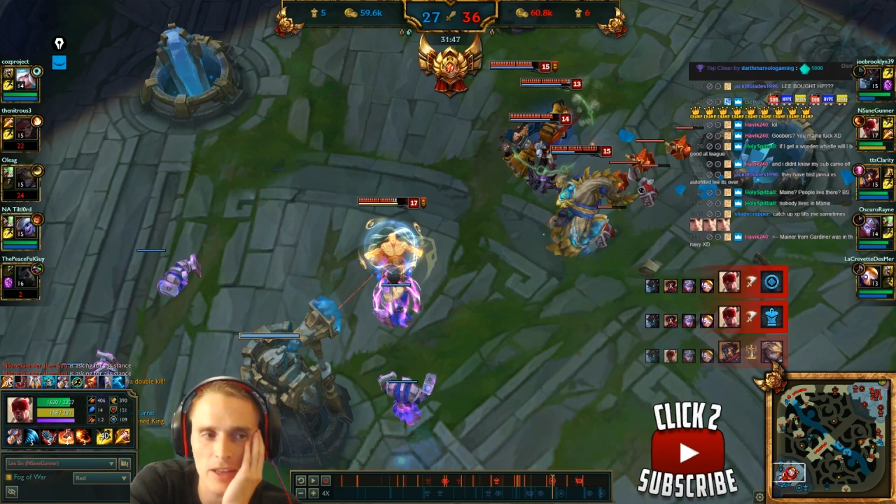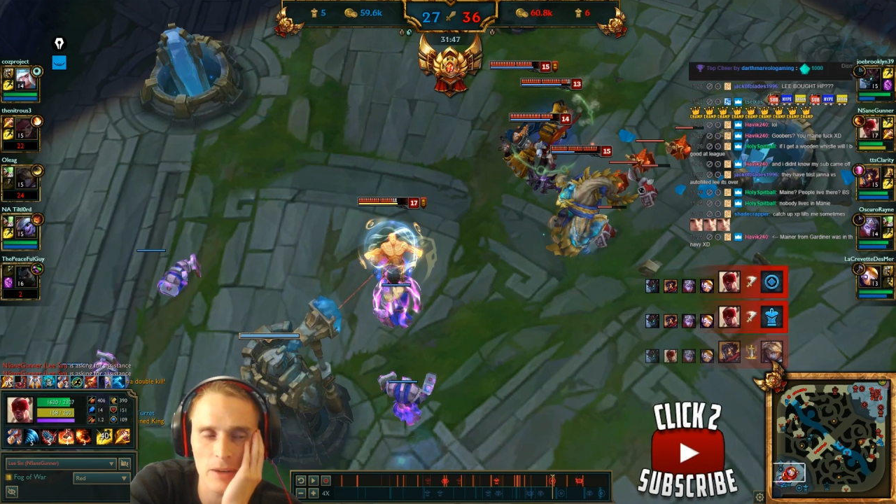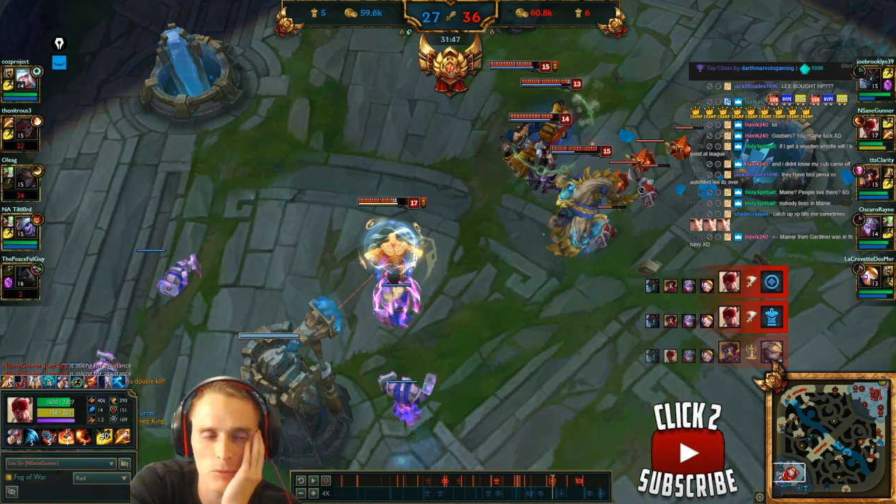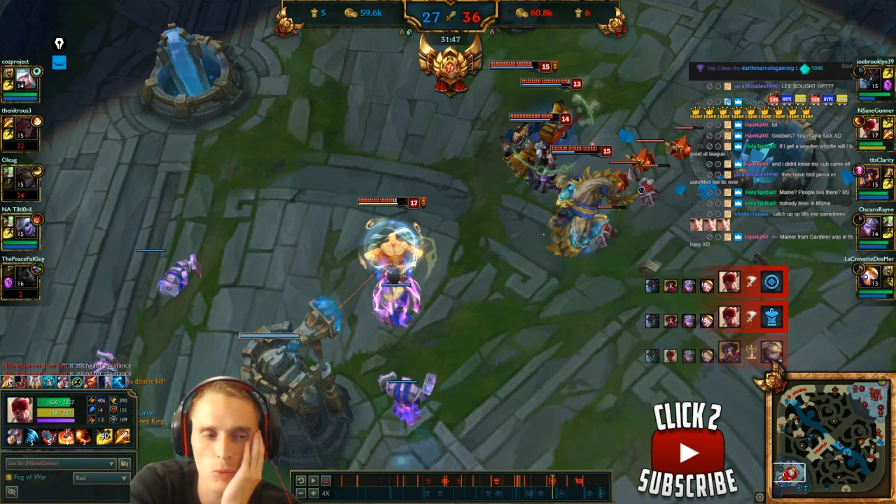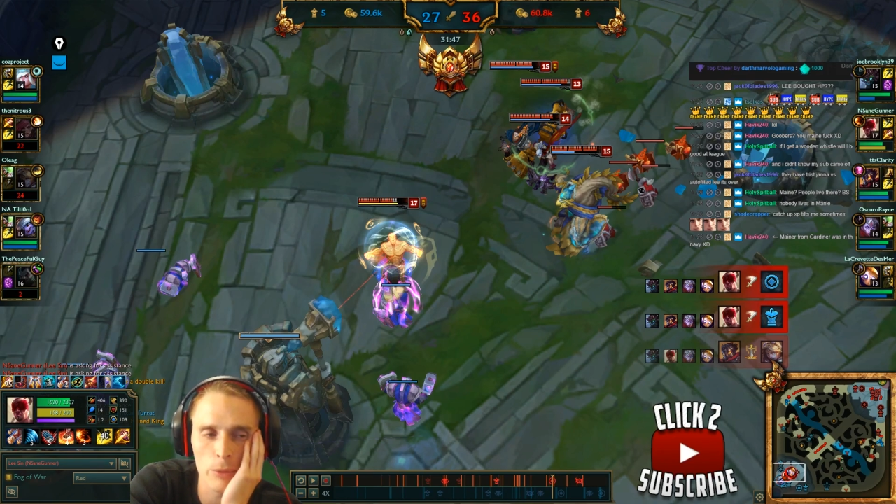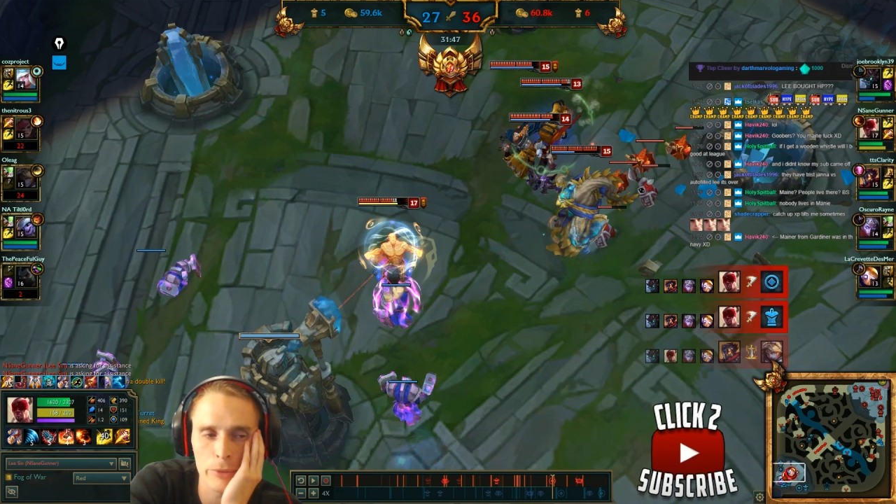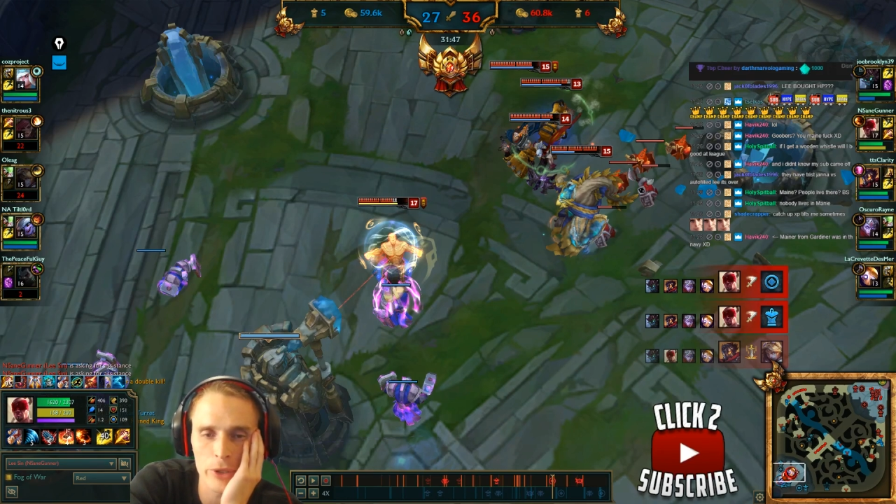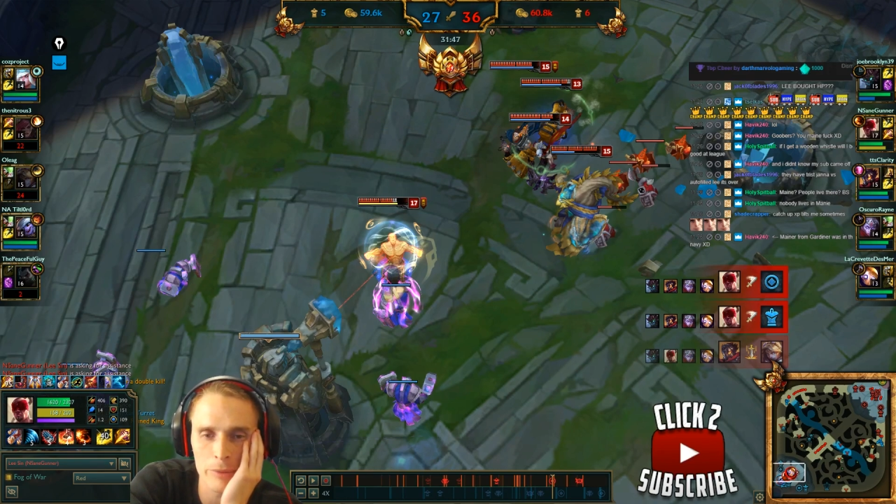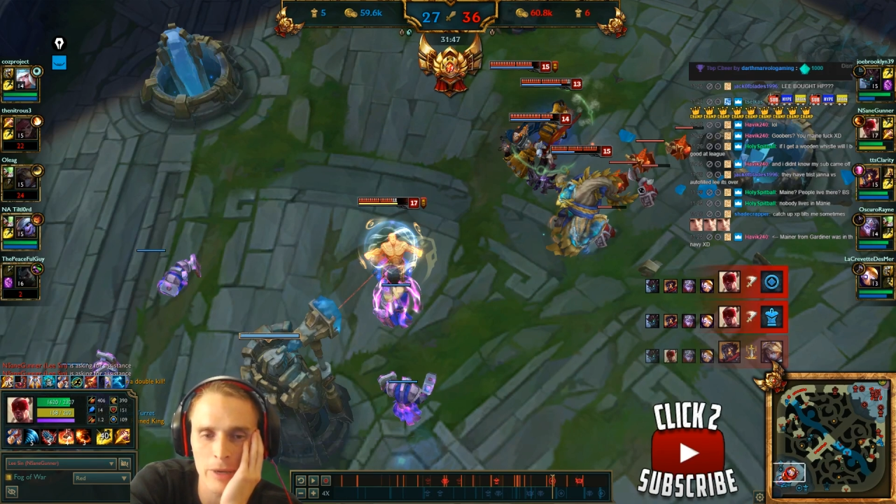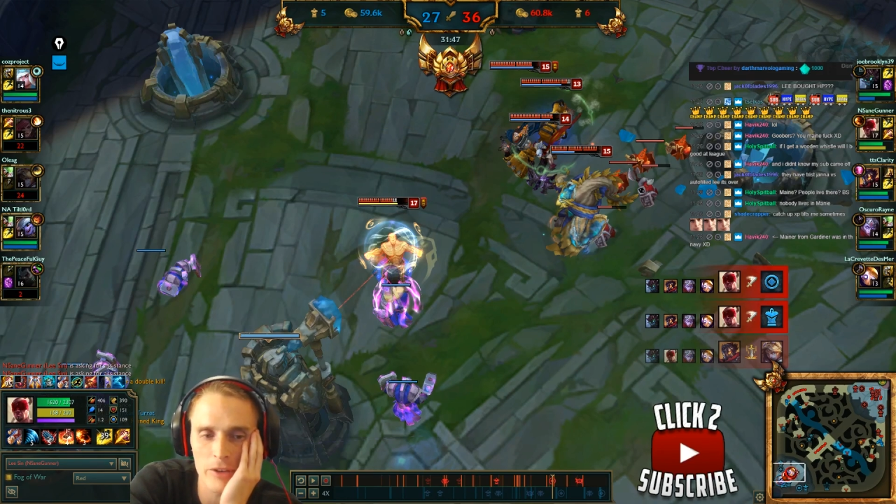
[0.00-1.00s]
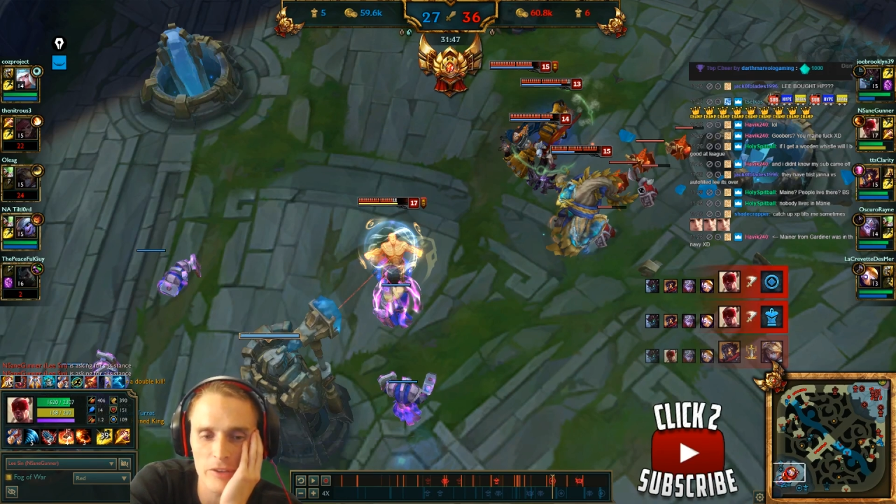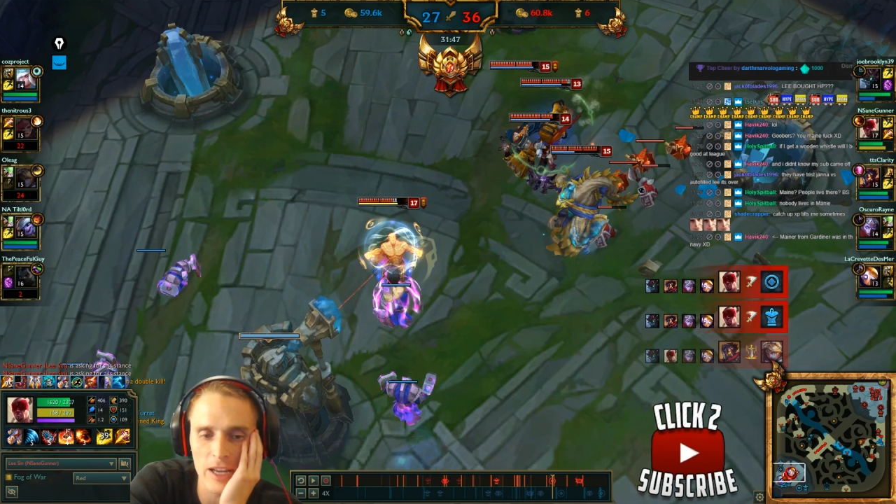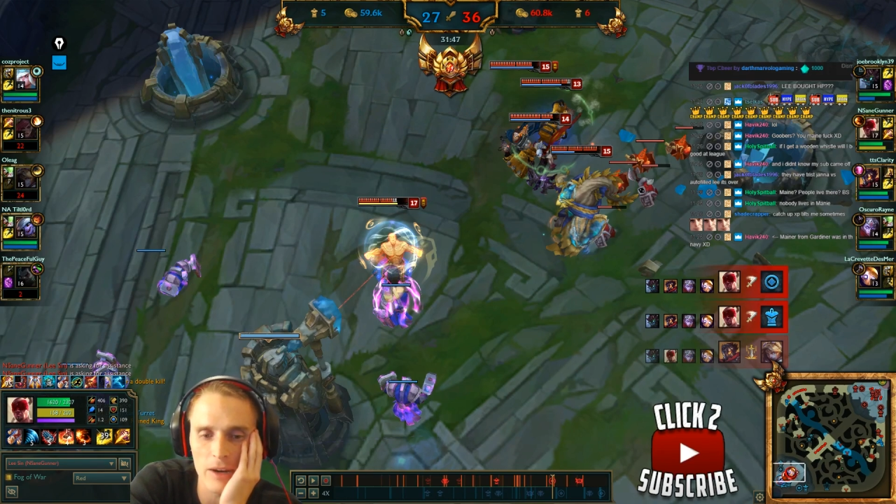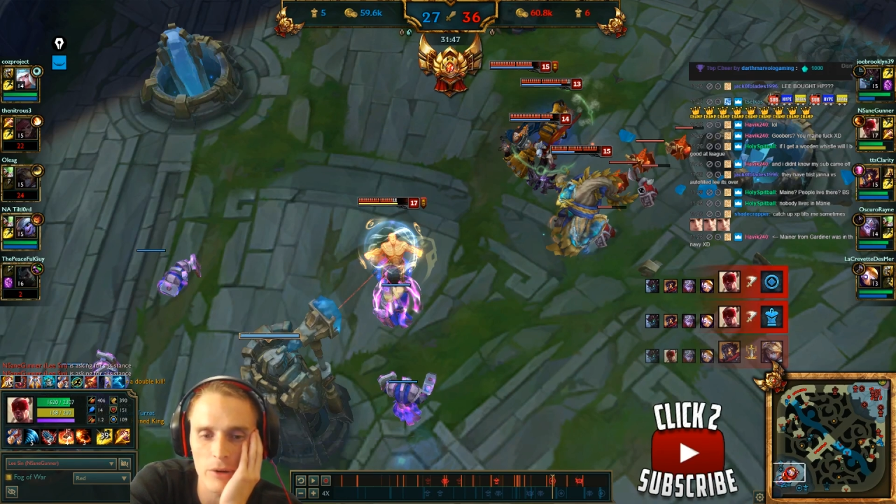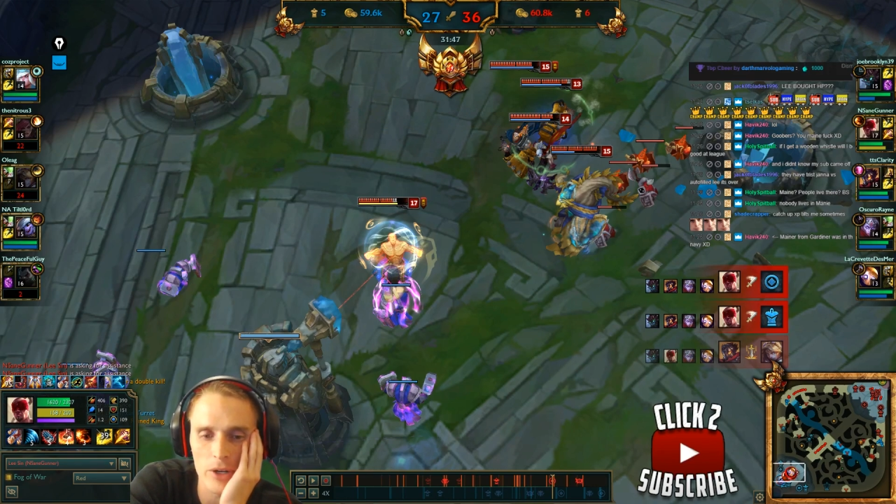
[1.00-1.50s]
at 1 million miles an
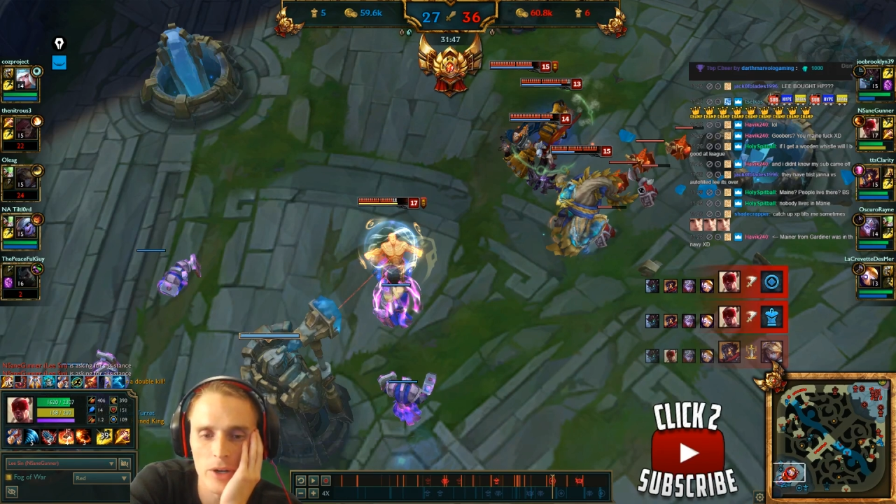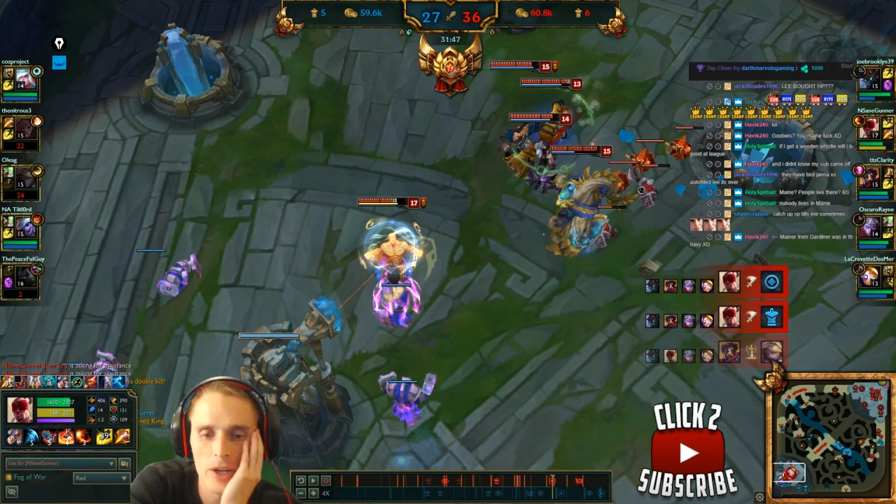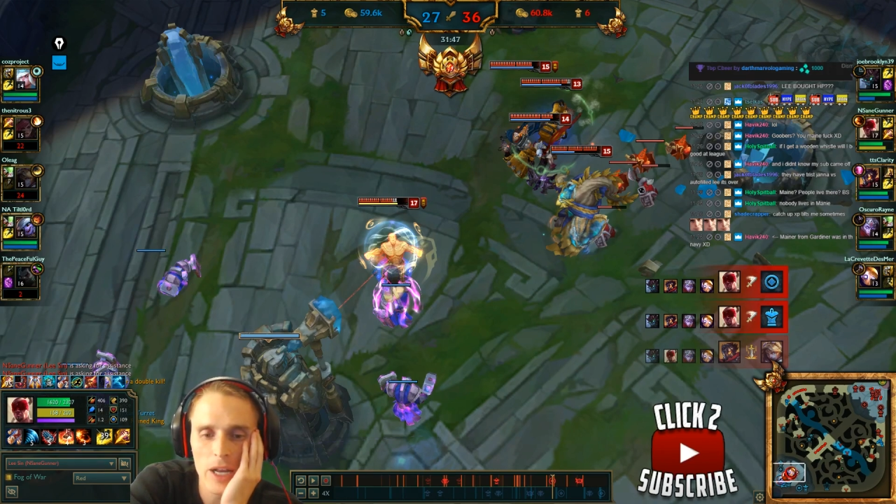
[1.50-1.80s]
hour